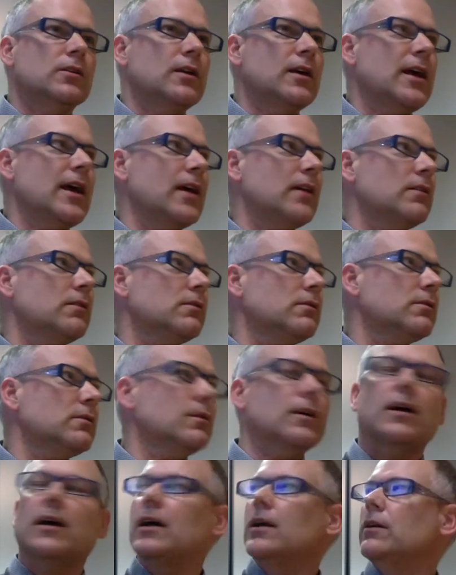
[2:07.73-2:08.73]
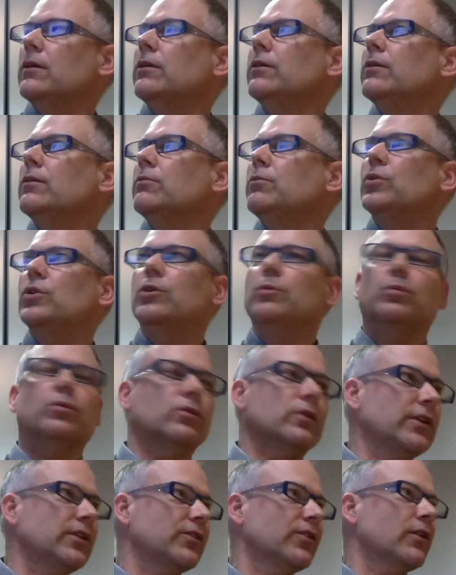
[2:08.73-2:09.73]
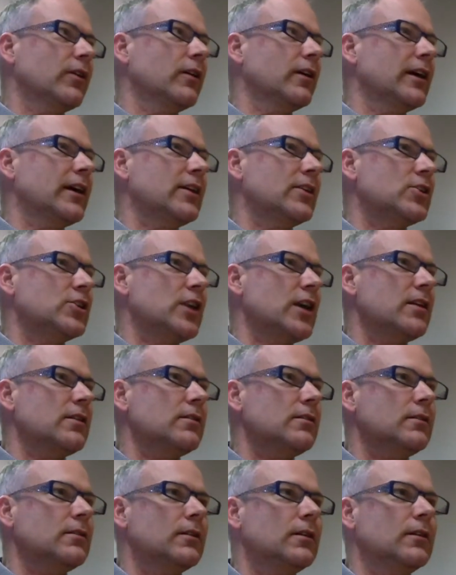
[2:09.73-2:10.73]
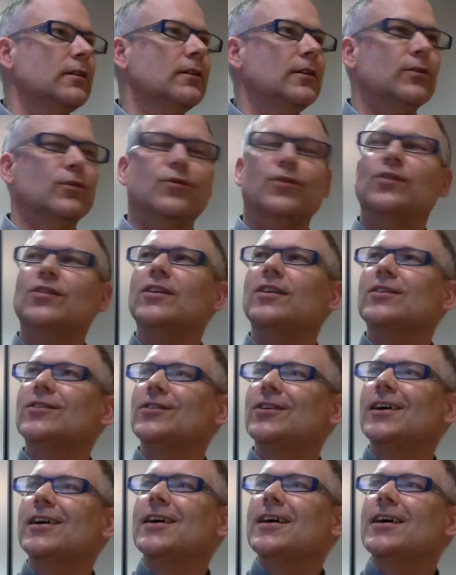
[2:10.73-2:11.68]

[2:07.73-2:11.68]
end and purple is the high energy end in physics.